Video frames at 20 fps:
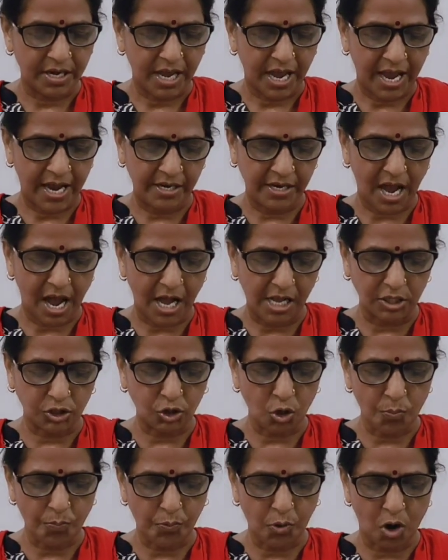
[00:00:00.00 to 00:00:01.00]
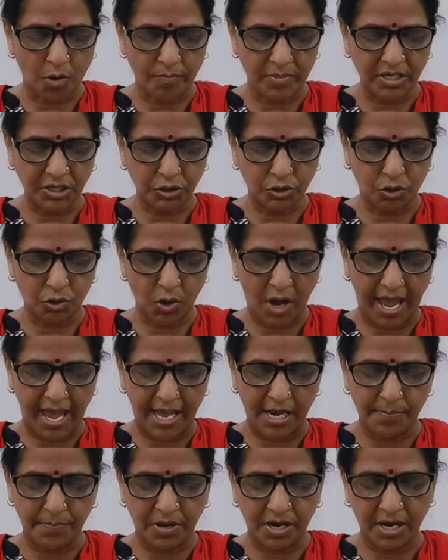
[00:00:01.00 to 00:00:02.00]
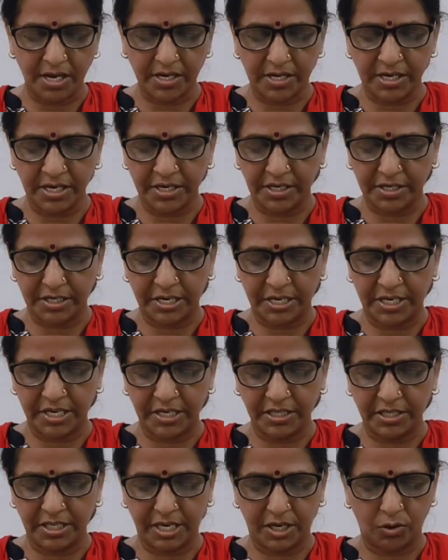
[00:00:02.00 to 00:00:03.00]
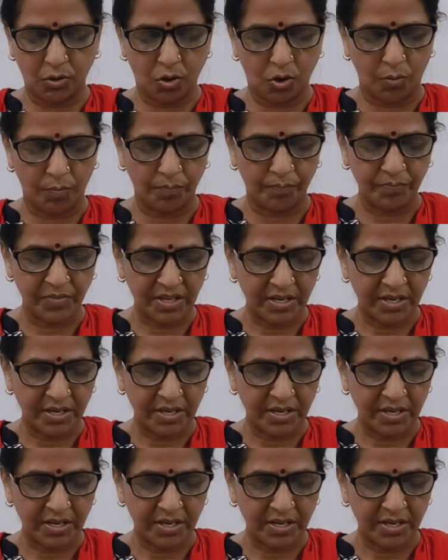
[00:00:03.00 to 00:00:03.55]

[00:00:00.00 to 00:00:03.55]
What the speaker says: and also promised to help her in cleaning their home.